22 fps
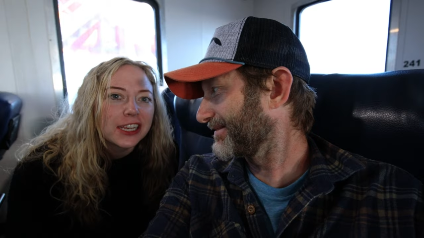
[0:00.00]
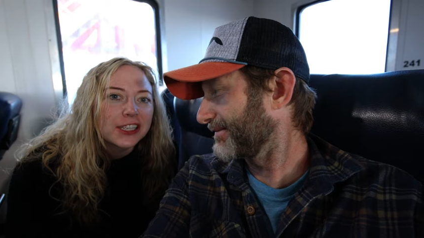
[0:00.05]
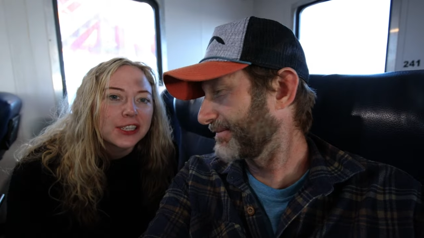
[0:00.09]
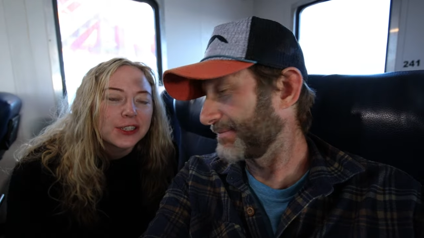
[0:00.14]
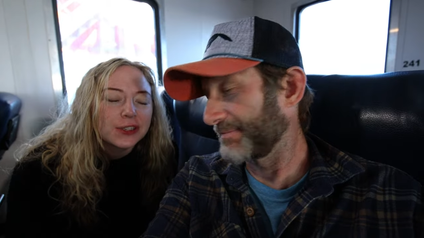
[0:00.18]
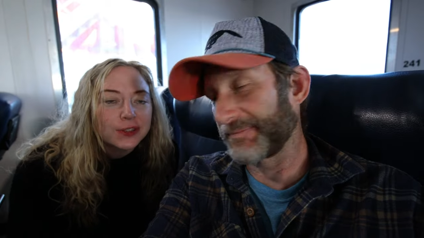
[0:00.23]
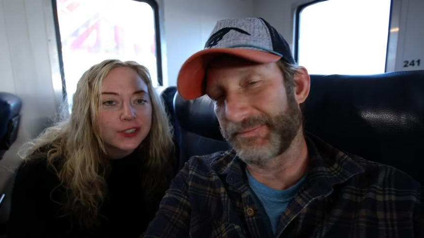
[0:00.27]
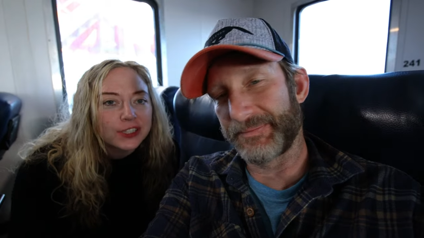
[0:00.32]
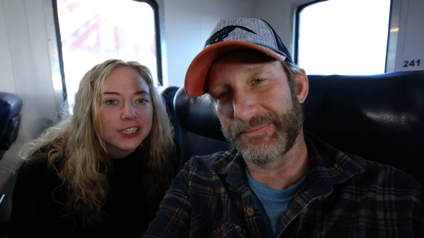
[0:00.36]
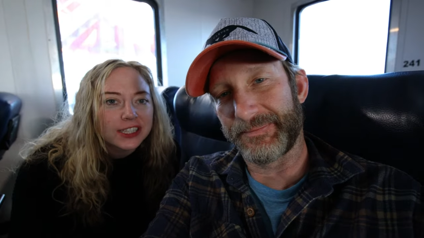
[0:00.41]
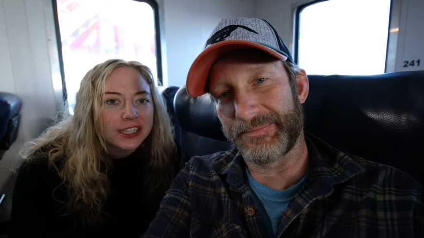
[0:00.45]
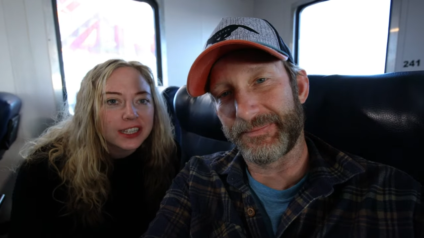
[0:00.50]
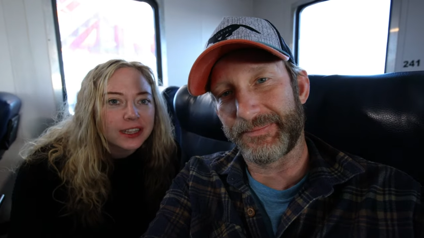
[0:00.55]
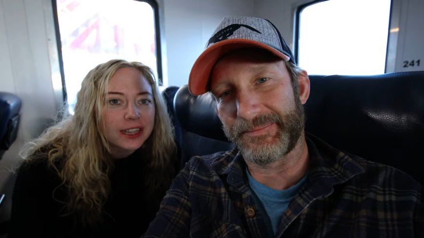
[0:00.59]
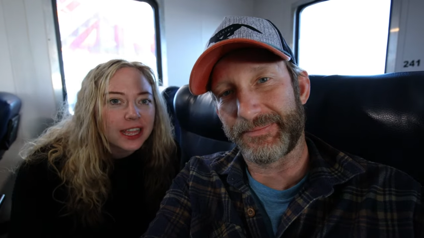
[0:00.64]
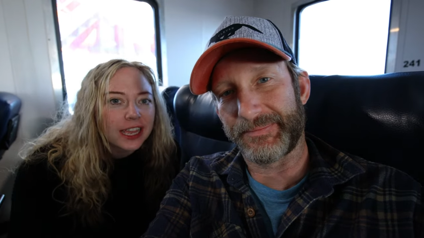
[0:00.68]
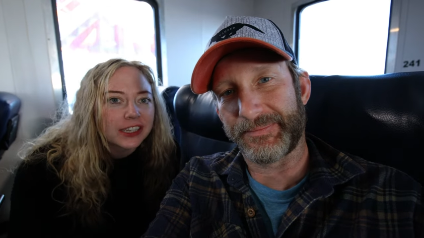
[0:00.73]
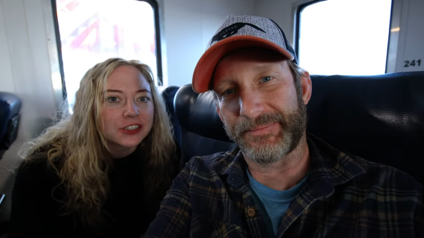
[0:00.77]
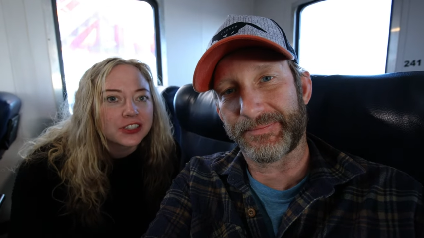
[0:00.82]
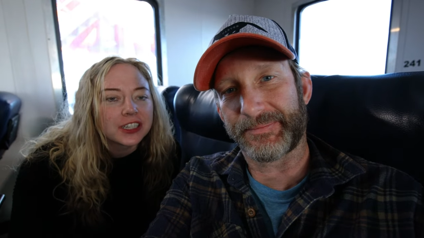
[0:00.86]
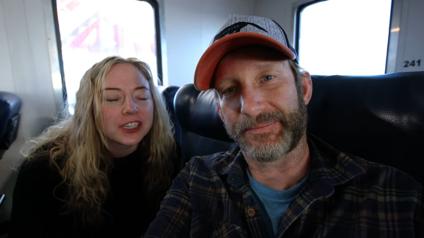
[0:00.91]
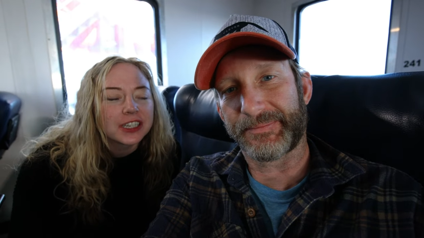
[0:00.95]
Speaker 1: huge
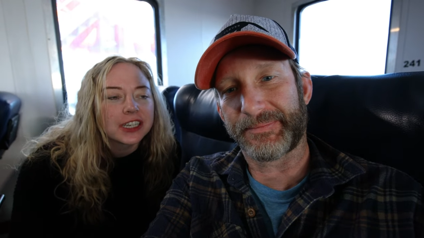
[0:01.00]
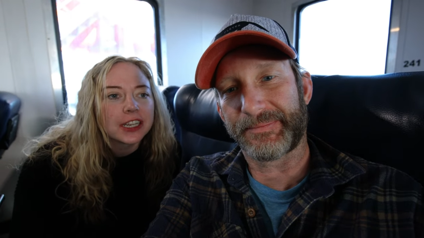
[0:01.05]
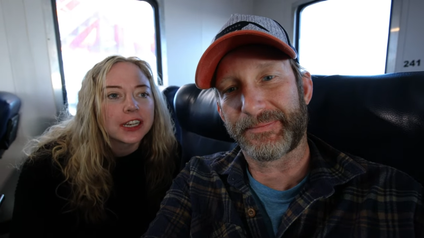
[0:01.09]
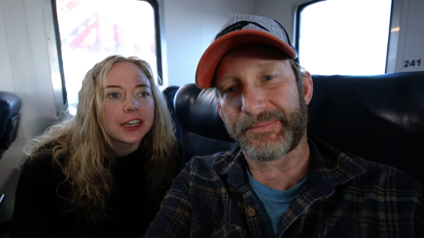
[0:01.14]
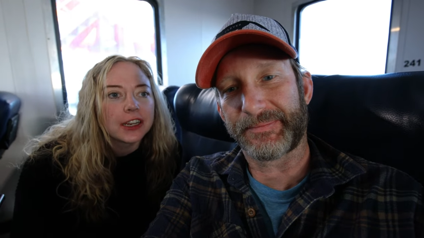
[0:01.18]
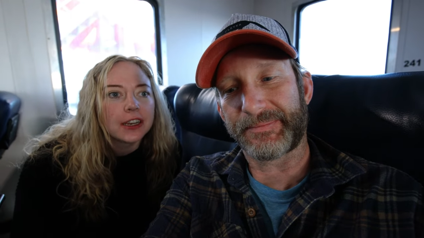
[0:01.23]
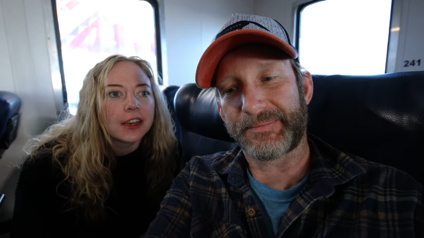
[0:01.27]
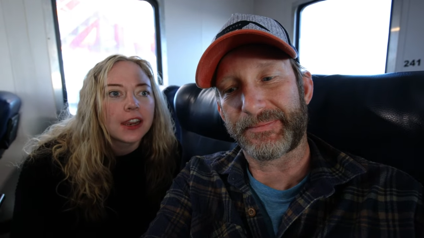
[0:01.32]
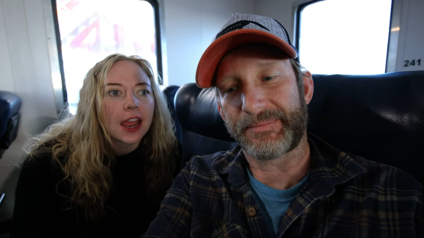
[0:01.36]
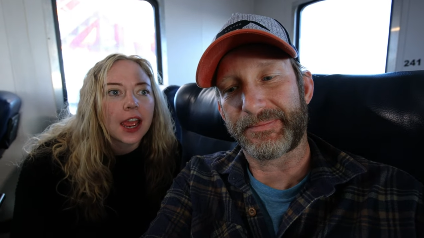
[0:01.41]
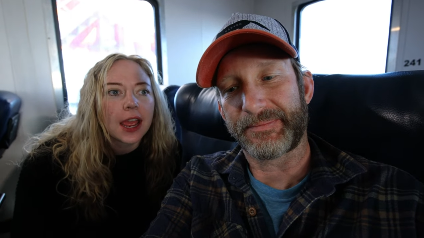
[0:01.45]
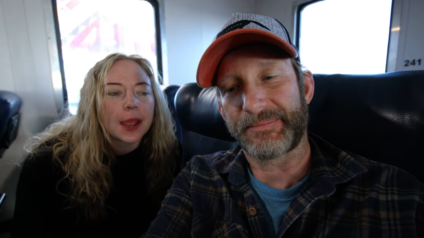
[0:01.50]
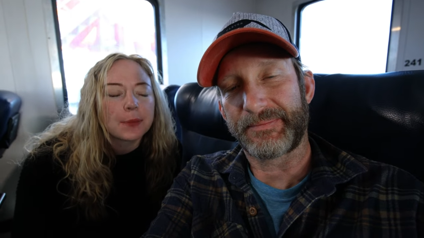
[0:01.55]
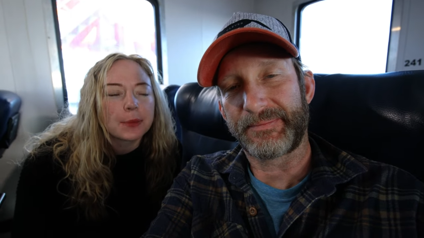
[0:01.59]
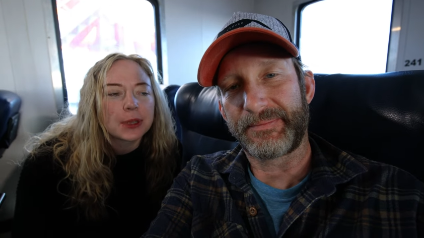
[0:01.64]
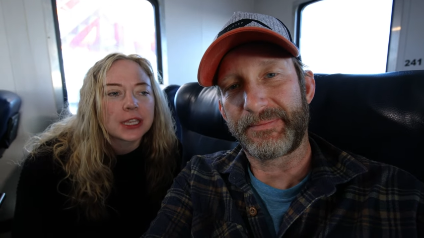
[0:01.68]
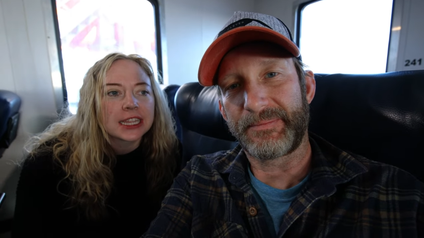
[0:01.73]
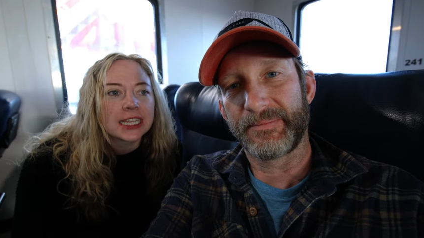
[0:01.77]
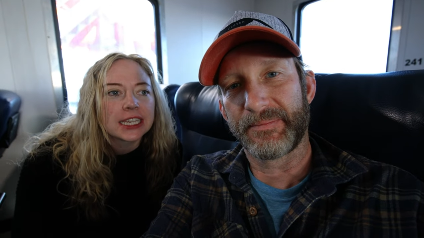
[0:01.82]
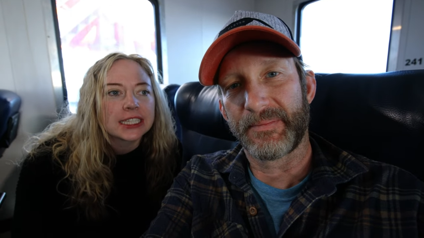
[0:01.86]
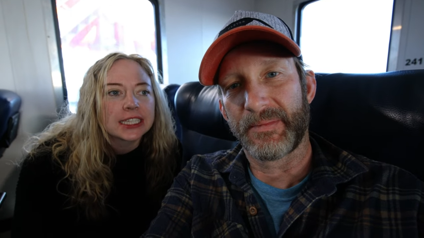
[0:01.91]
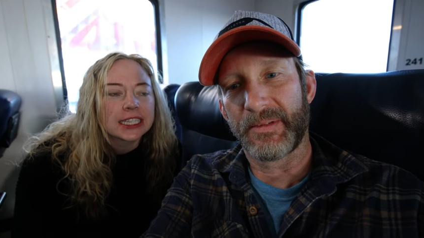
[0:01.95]
selection here. I mean,
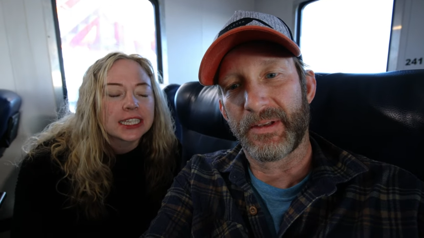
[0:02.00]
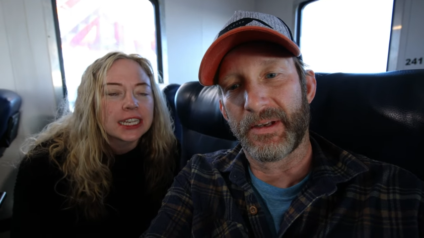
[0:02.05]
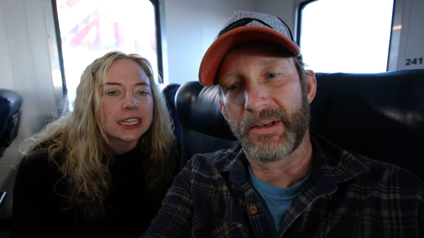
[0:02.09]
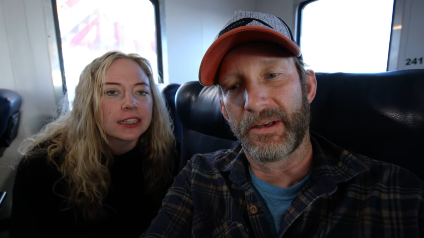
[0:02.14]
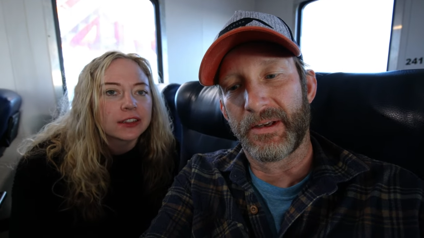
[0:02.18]
they did